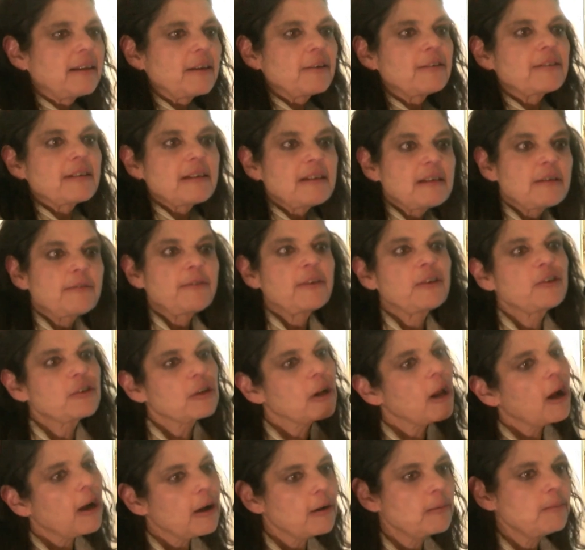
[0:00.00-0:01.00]
those
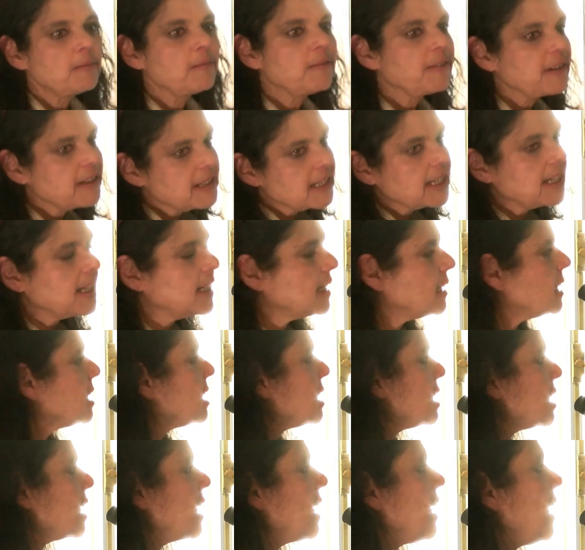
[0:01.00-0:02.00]
individual home
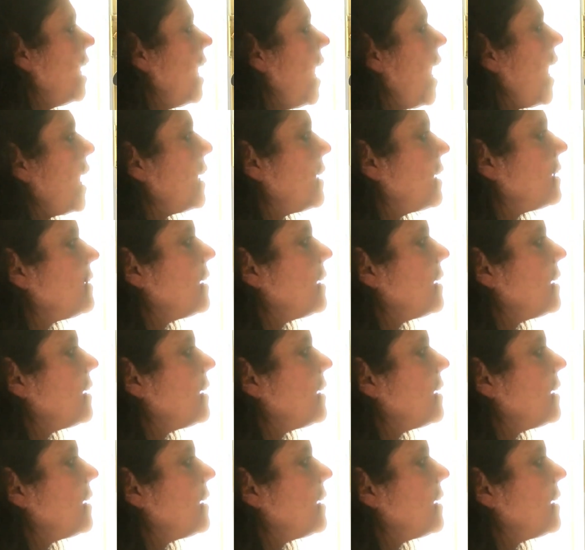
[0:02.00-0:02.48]
visits, and